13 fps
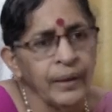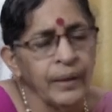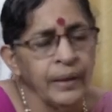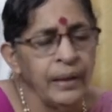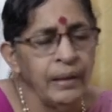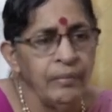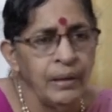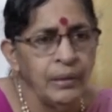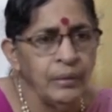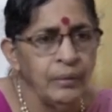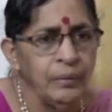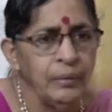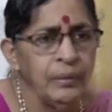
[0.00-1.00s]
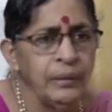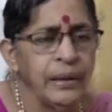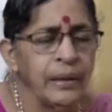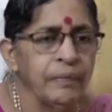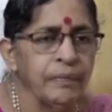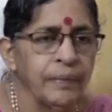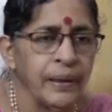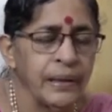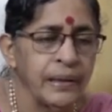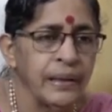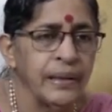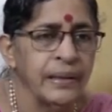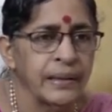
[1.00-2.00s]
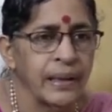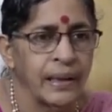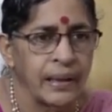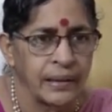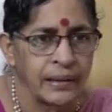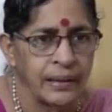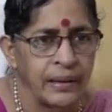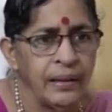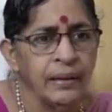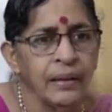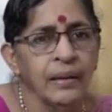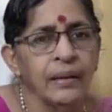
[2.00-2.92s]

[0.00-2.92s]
even though the refraction is corrected,